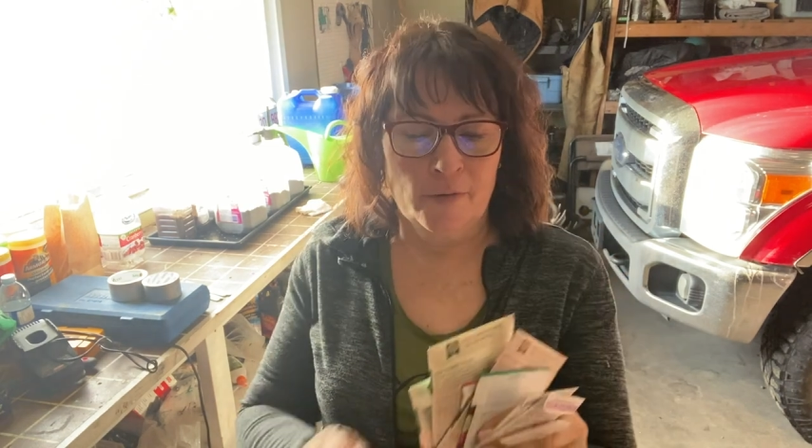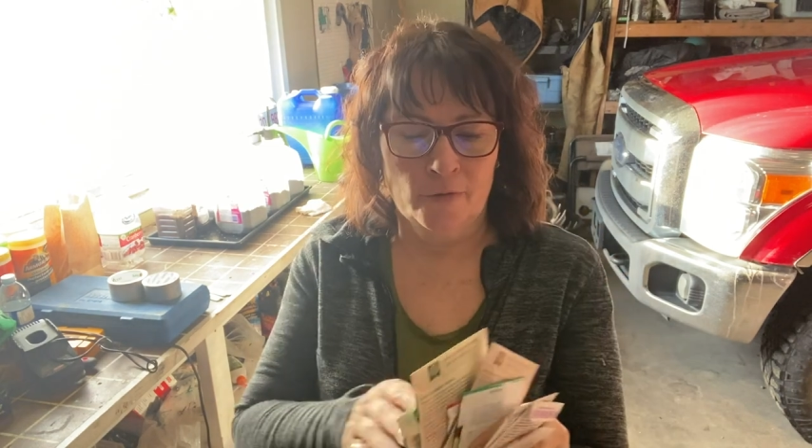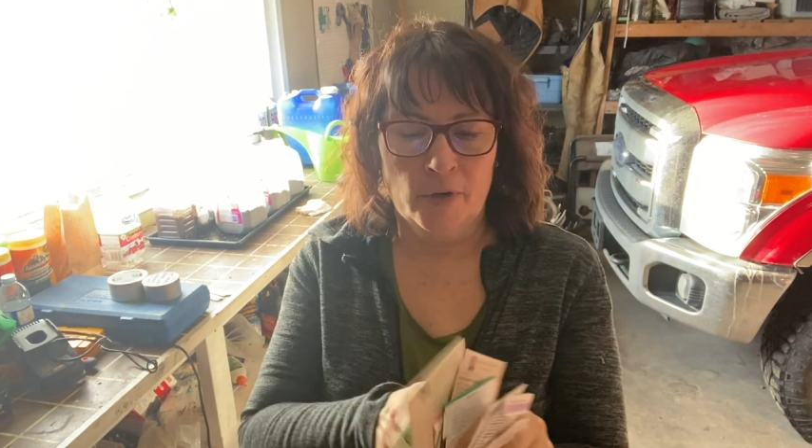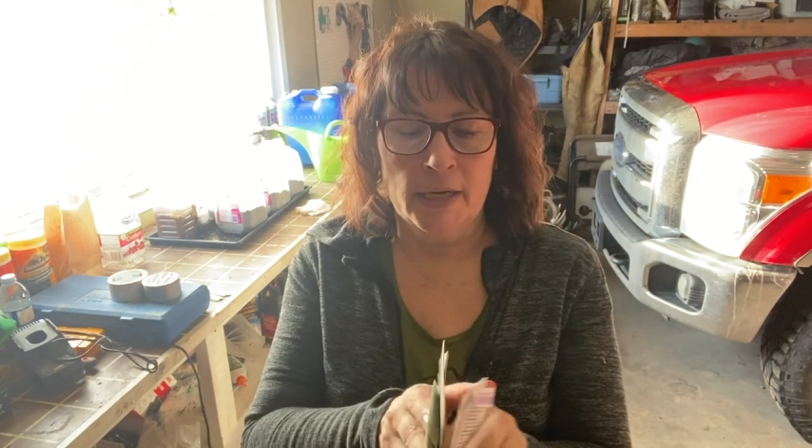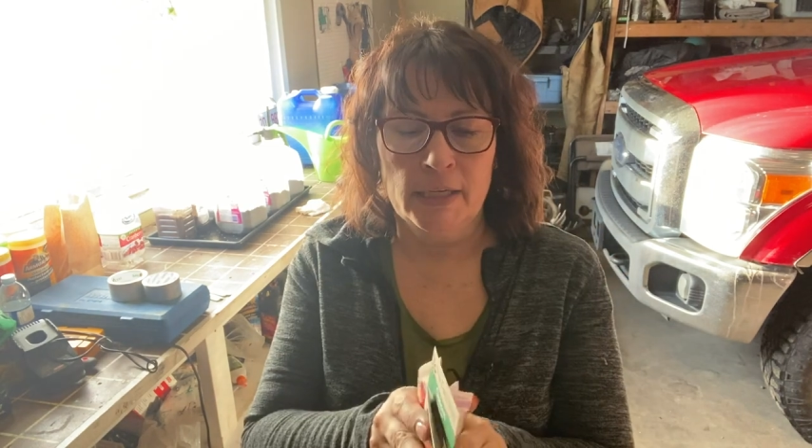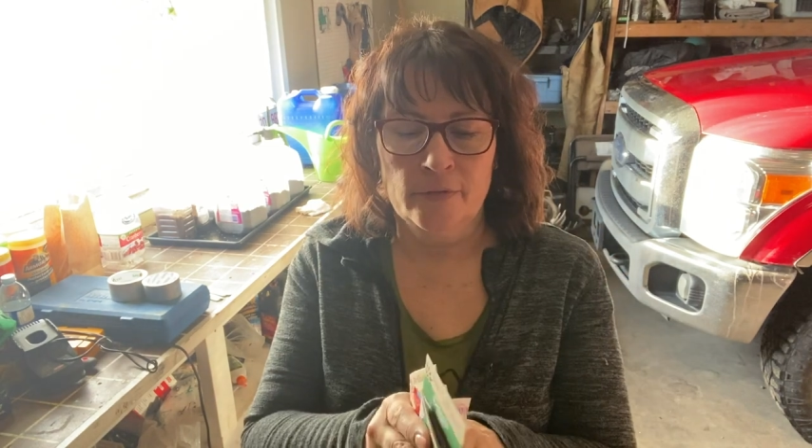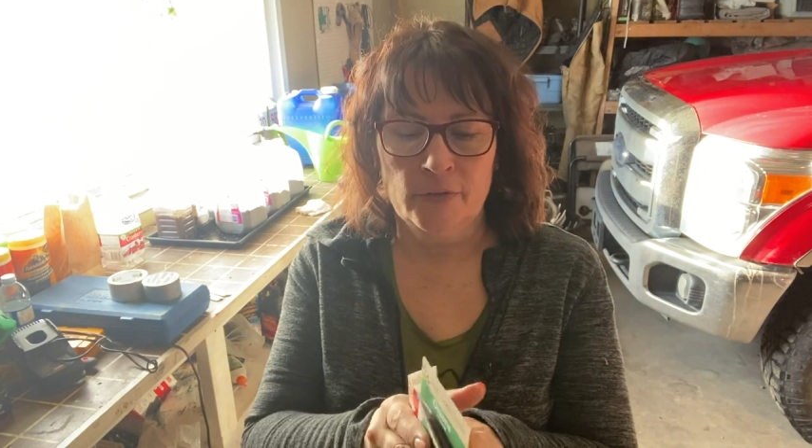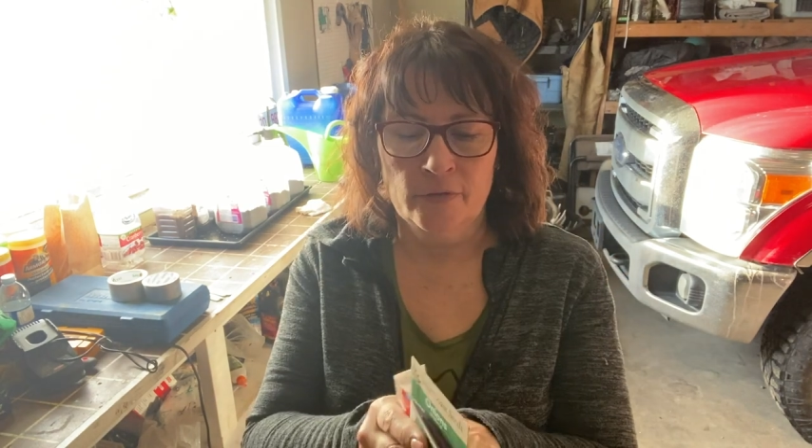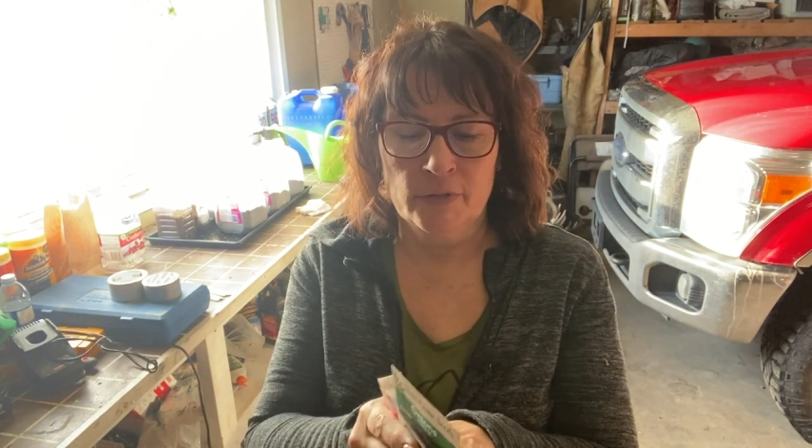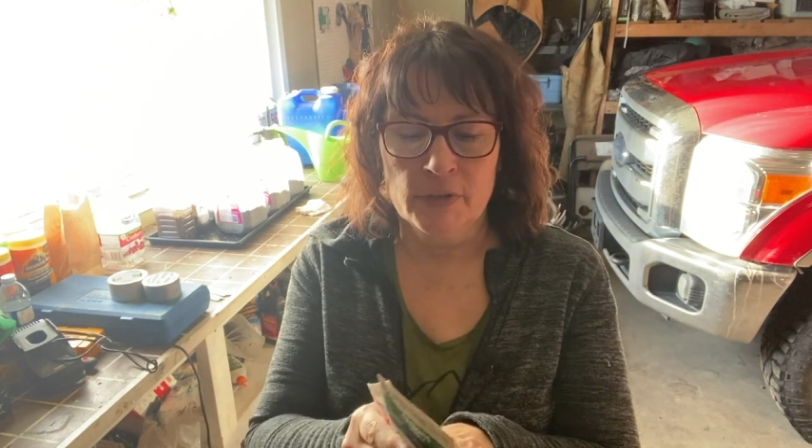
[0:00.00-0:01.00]
a variety of
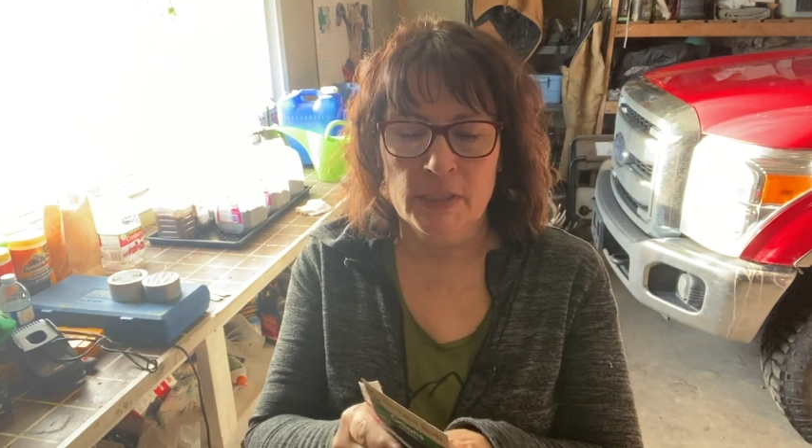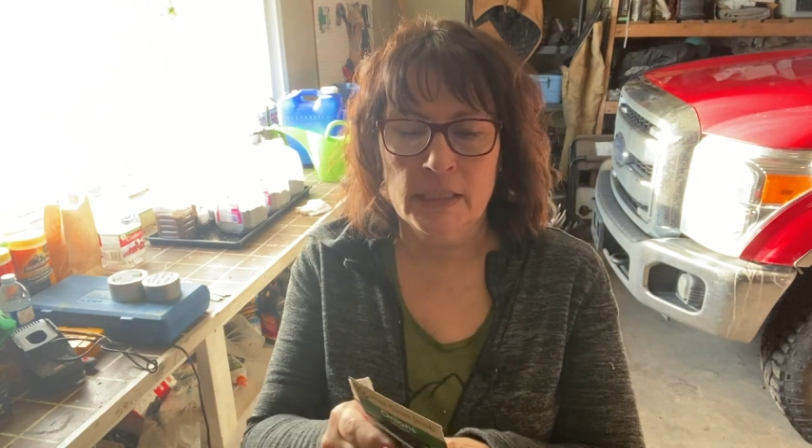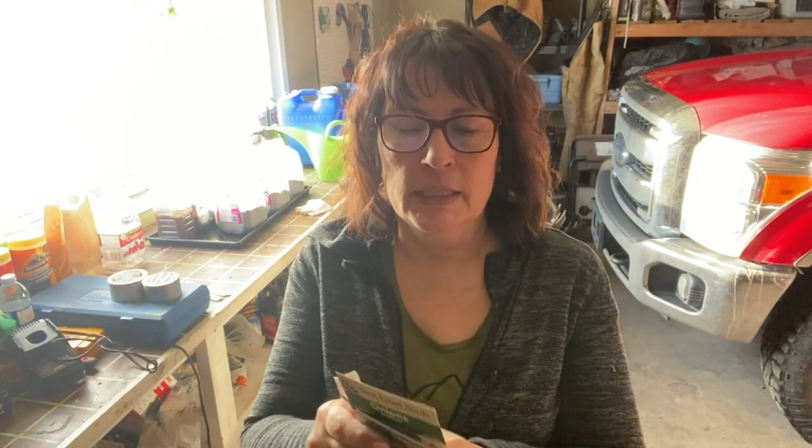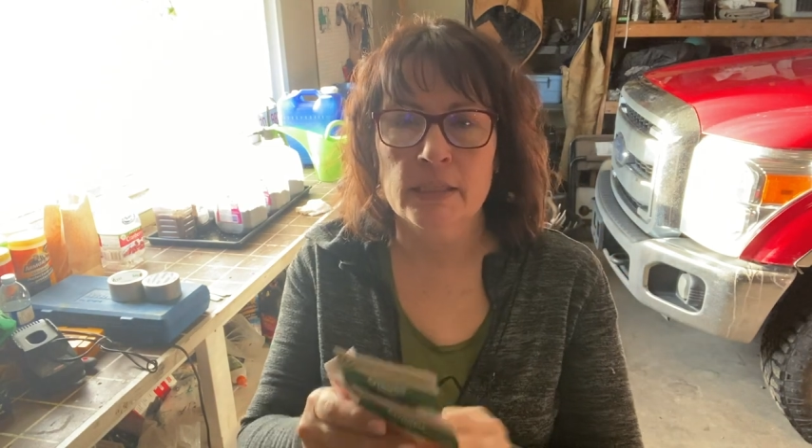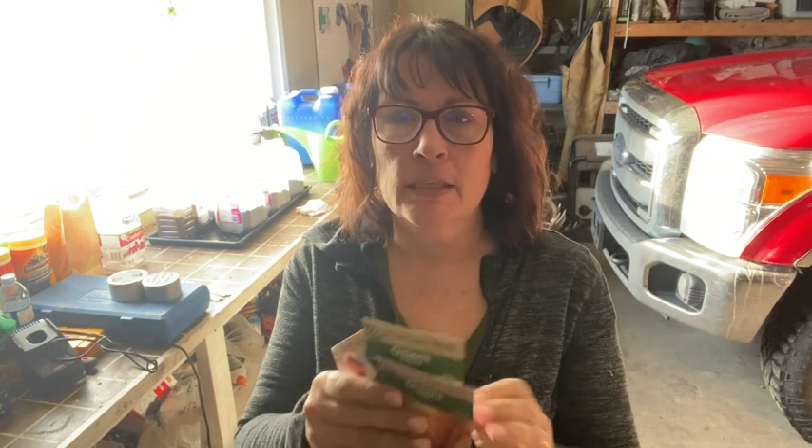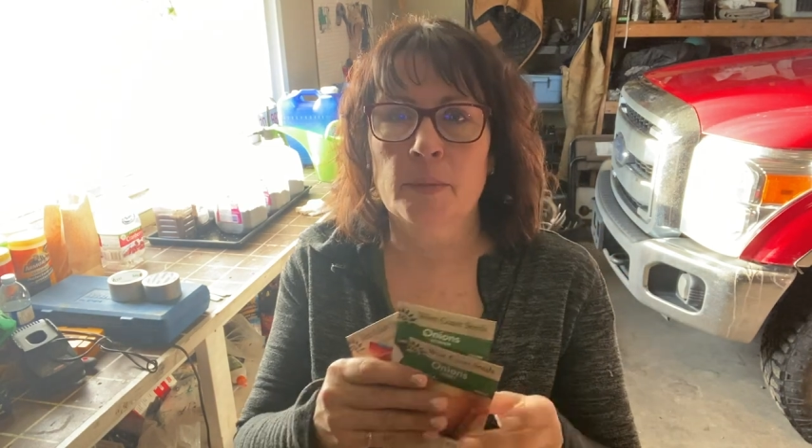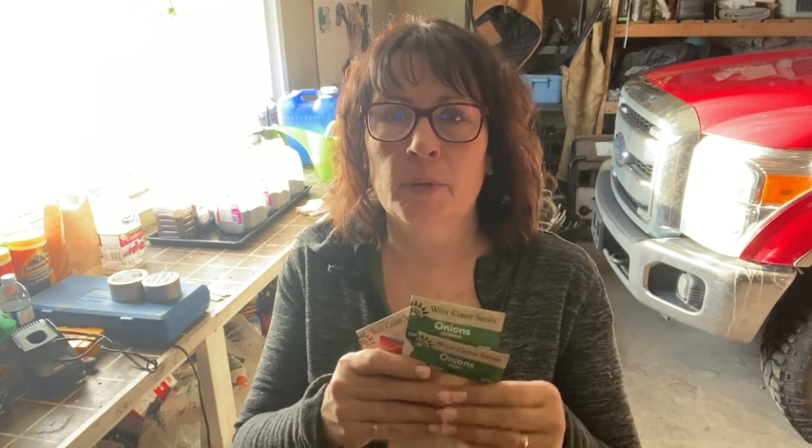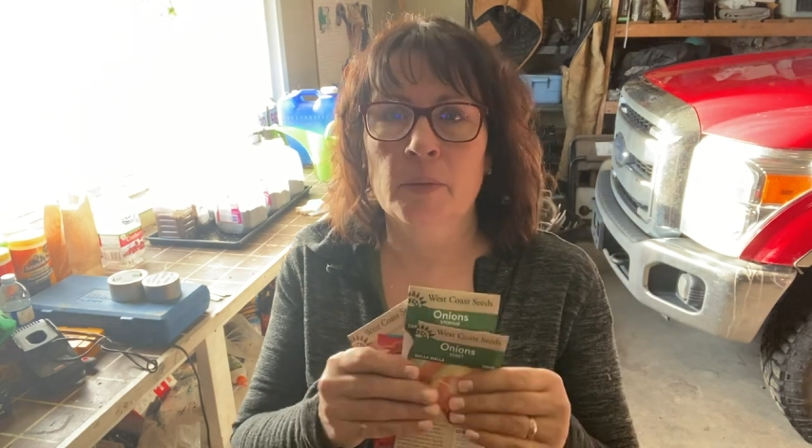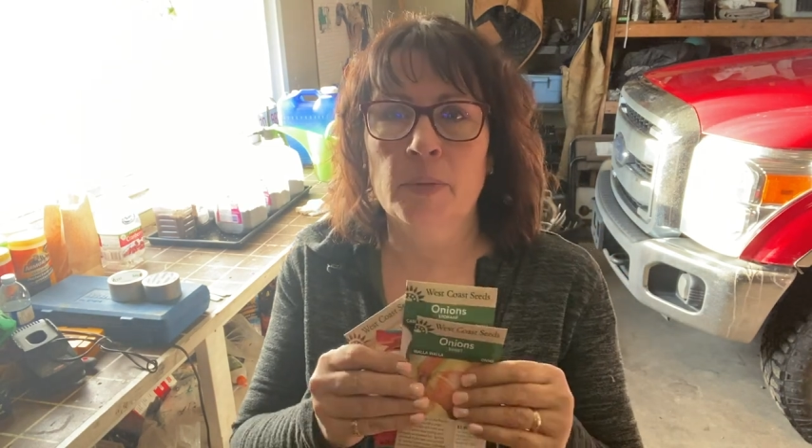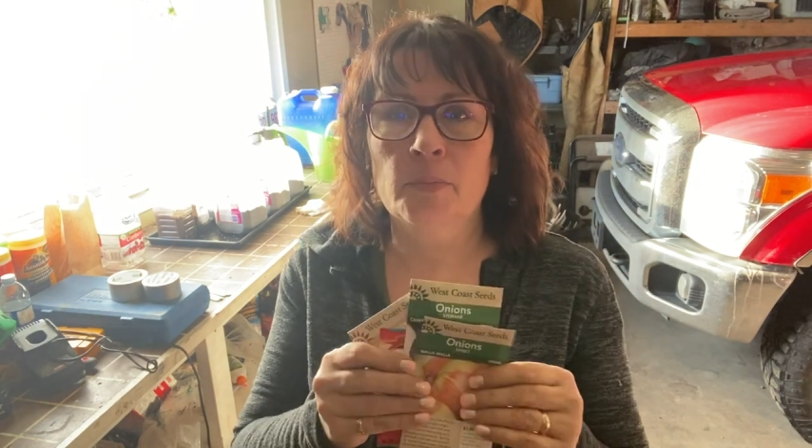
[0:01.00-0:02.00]
different seeds that I'm gonna be